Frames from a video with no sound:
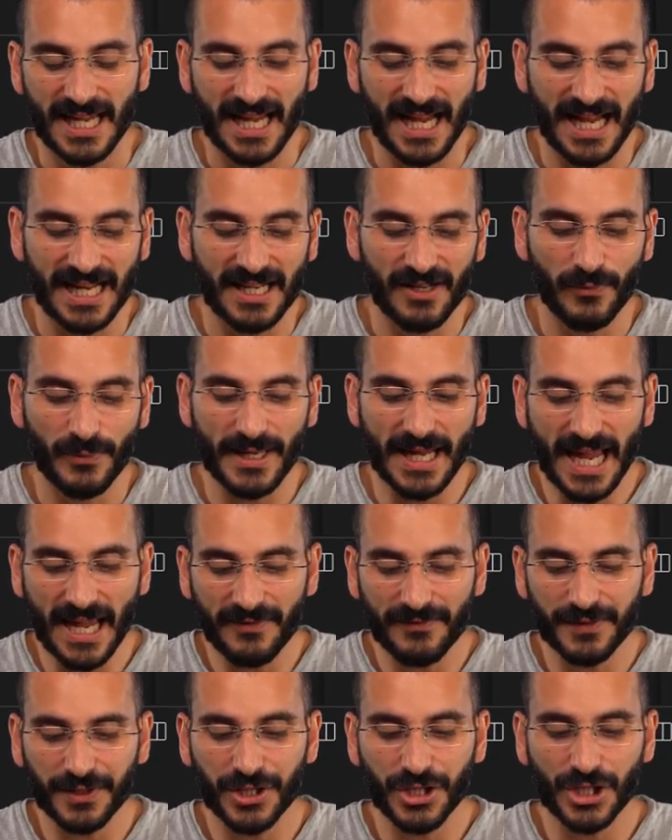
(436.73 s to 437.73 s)
And if we
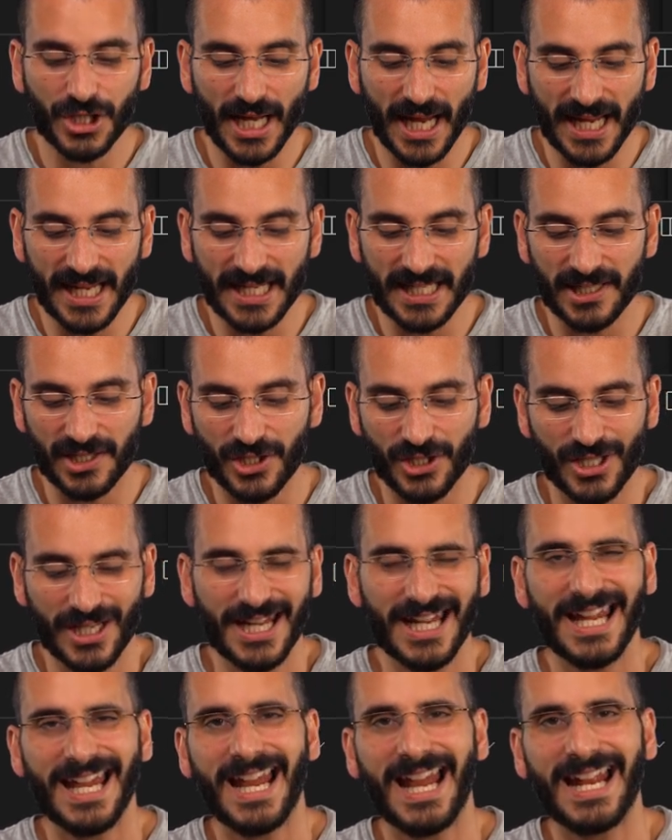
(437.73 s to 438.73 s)
ever changed
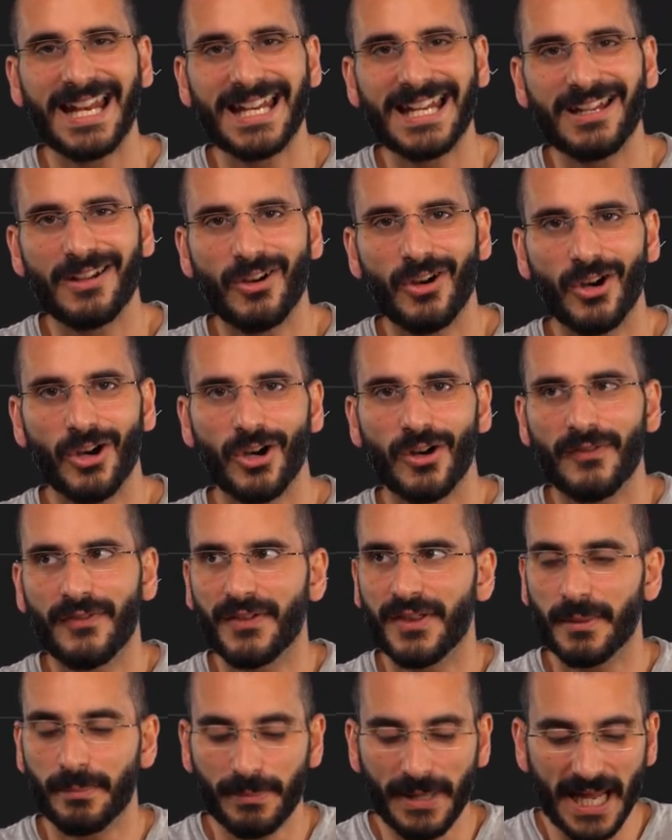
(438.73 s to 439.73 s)
any of
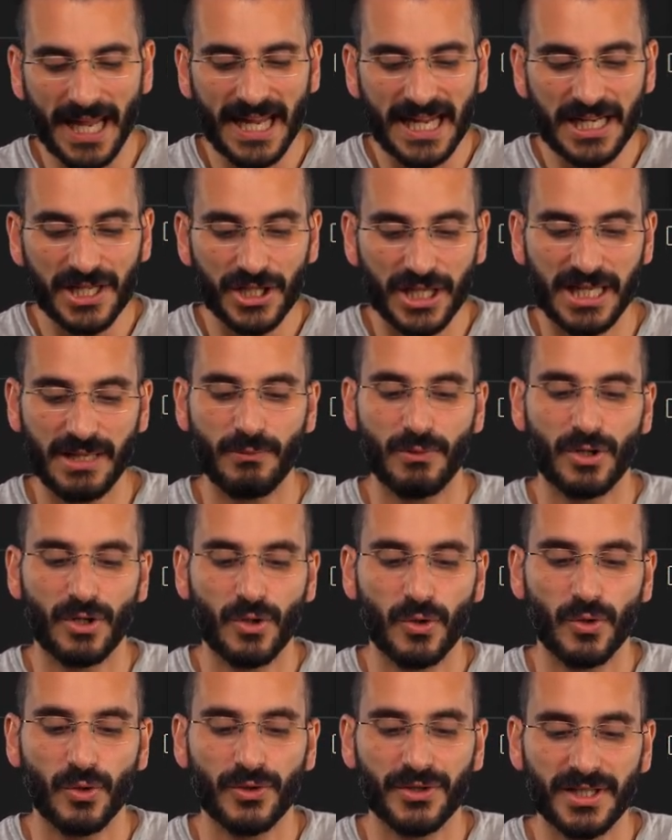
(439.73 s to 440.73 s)
the page, it would
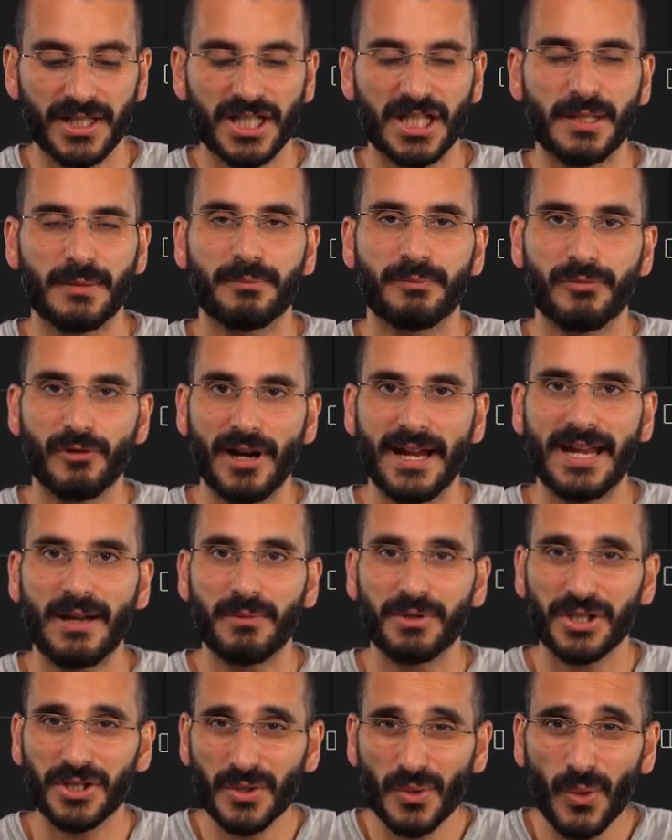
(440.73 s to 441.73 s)
cause this break,
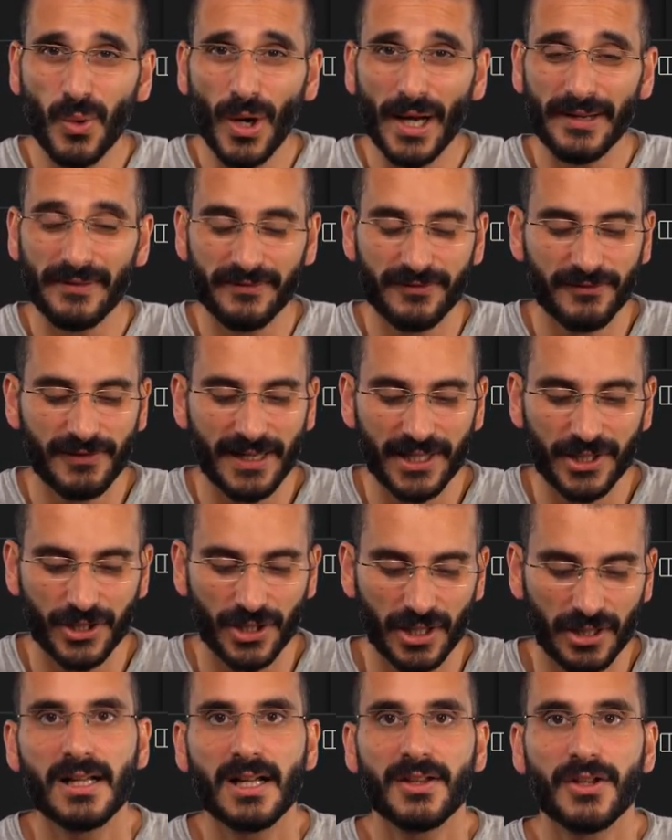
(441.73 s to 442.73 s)
which is quite
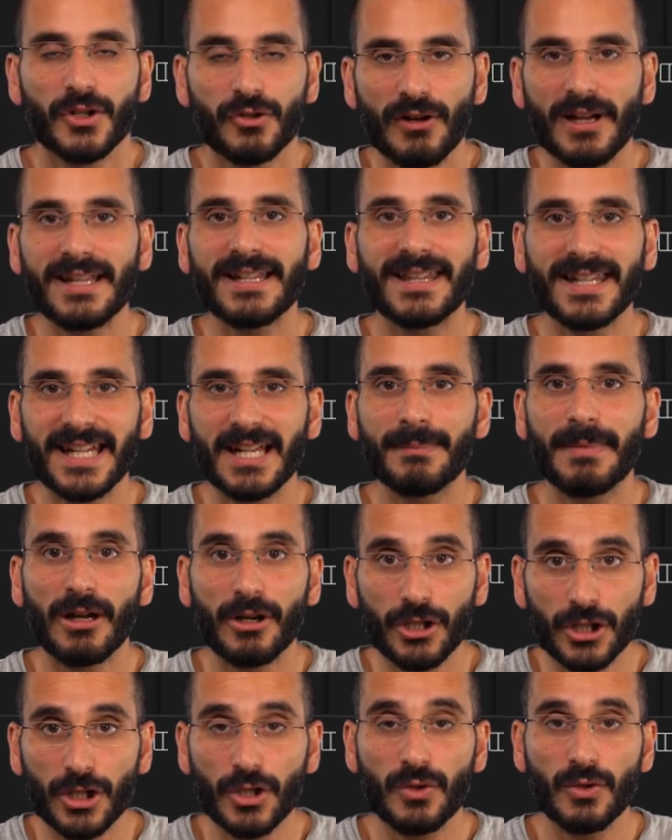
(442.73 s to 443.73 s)
fragile. The great thing about
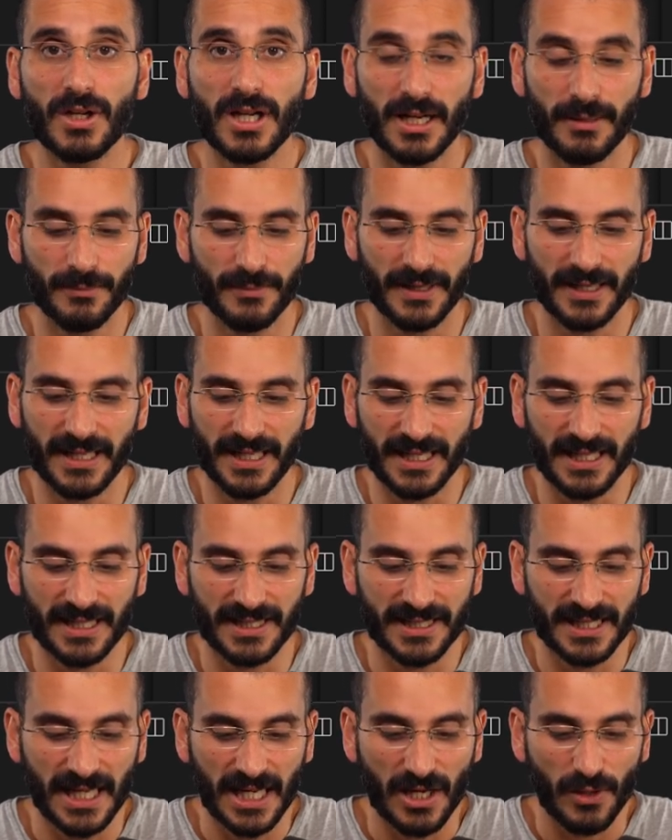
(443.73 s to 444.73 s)
Cucumber
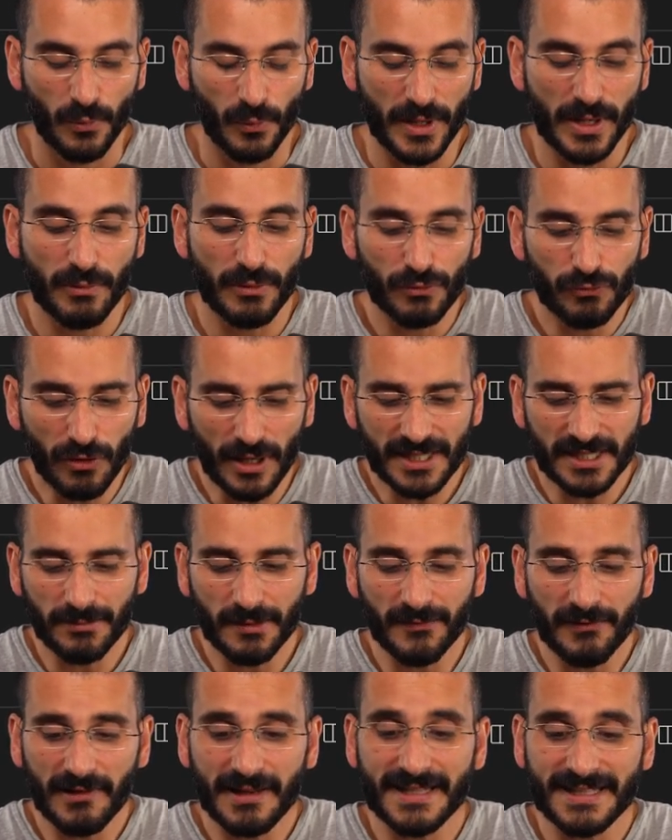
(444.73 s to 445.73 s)
is we would write something
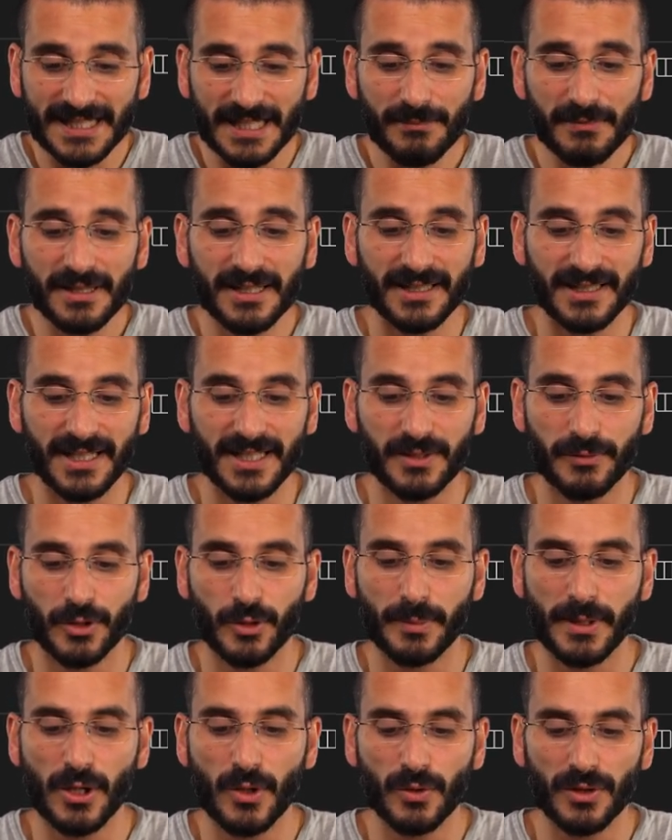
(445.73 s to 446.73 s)
very similar to this, which would
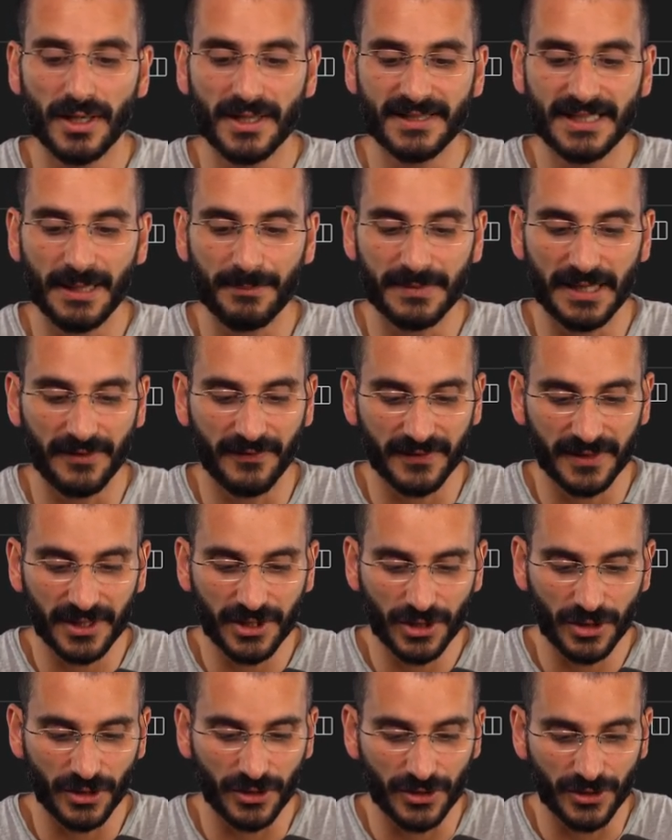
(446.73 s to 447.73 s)
be called our step
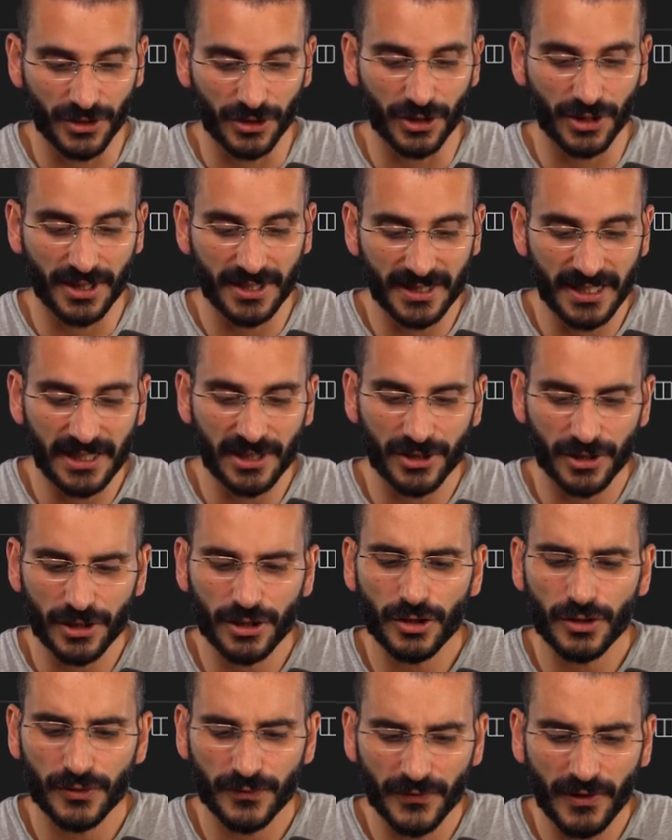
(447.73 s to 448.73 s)
definition. So you can see this
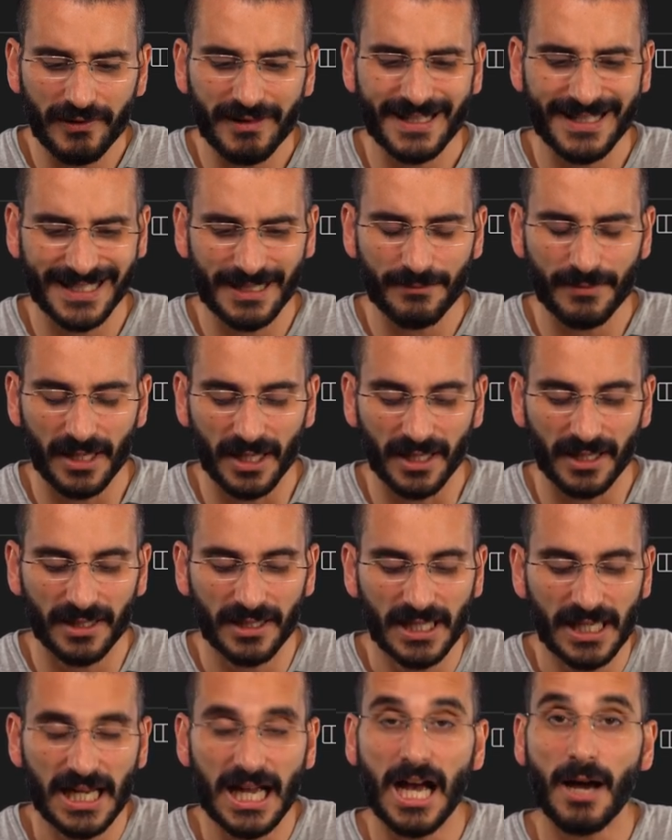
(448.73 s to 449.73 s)
looks very similar.
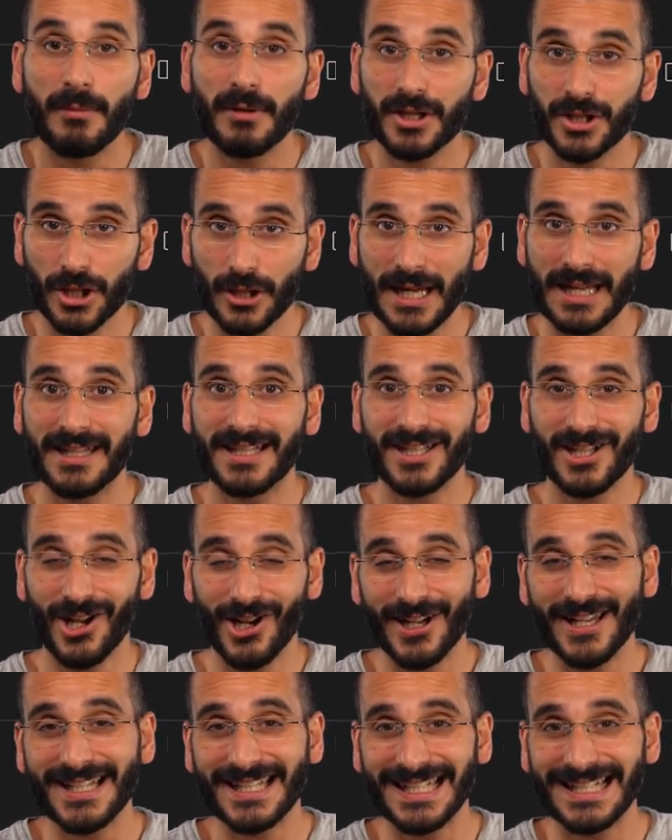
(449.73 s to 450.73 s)
I'm going to show you how this
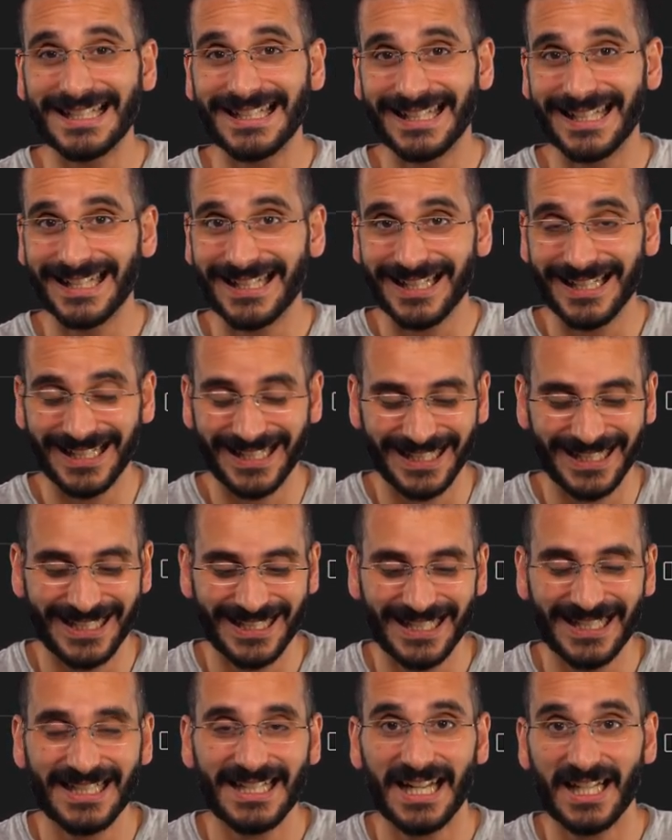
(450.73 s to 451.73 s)
ties into the Gherkin
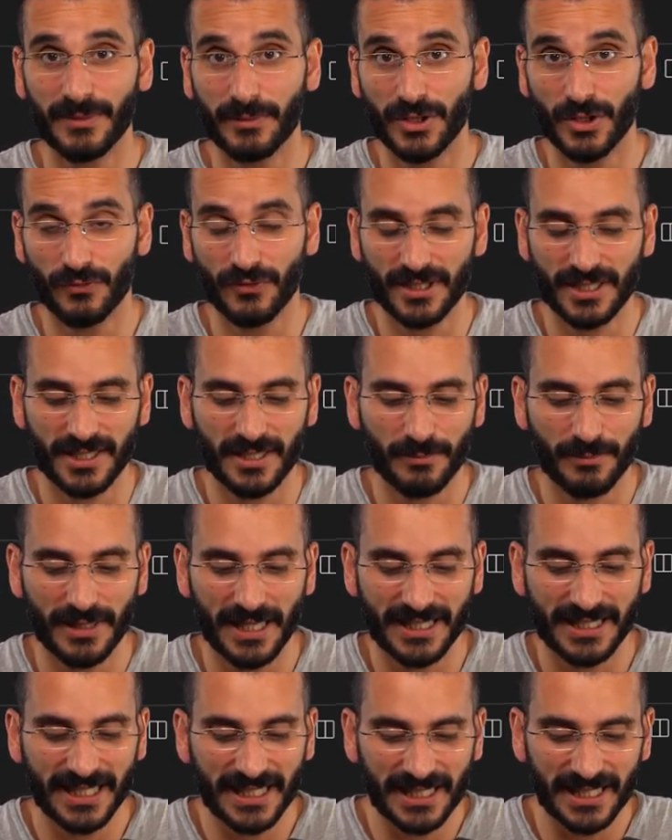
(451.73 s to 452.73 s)
syntax, which is written in
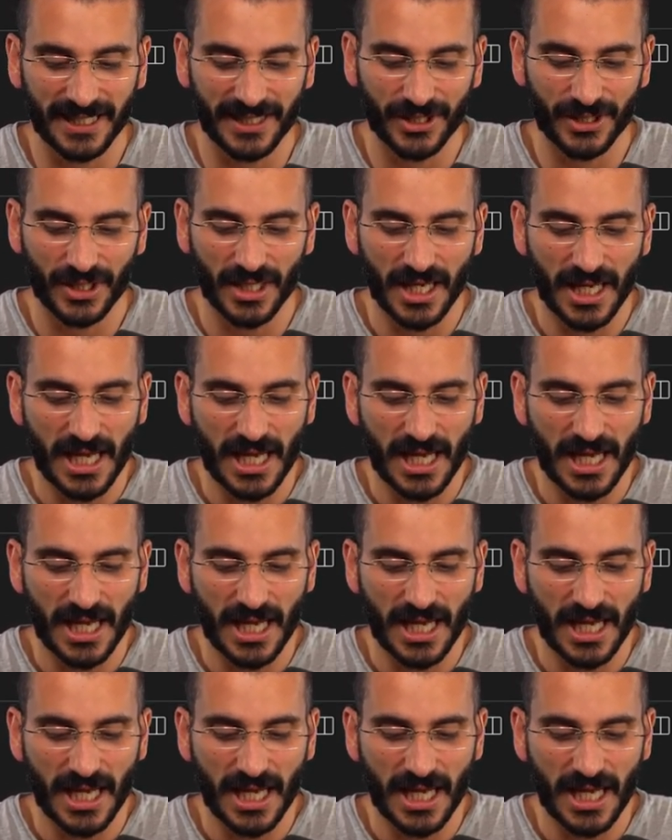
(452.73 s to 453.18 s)
plain English.